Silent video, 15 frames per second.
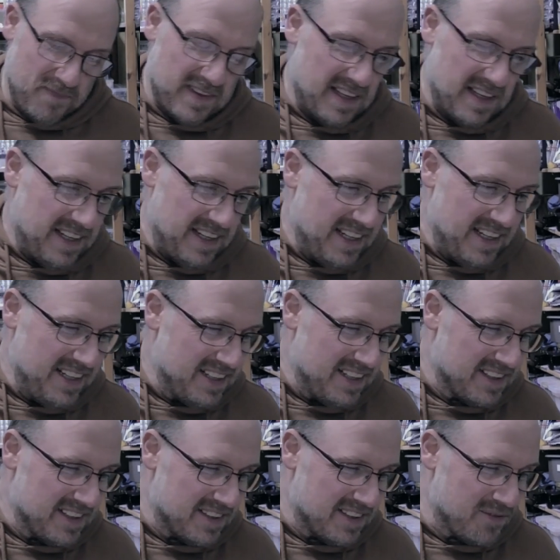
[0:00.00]
Uh,
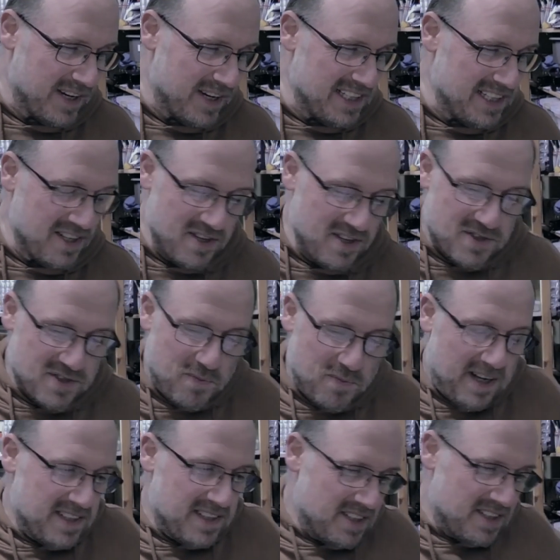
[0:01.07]
we lose one